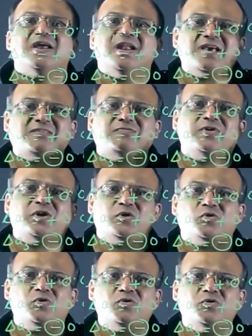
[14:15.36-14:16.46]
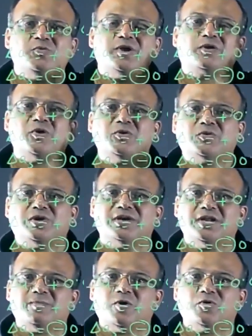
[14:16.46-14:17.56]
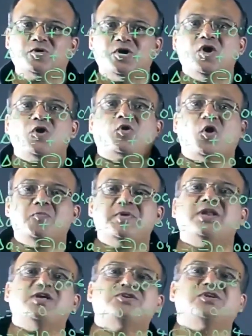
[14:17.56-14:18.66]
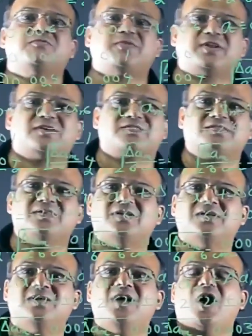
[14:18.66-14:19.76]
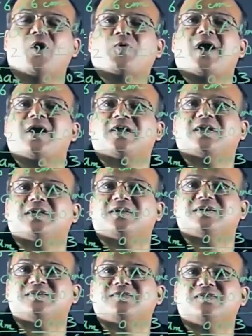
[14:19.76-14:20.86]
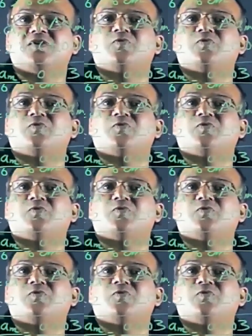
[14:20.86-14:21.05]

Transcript: Next video, we are going to learn about combination of errors. How to handle errors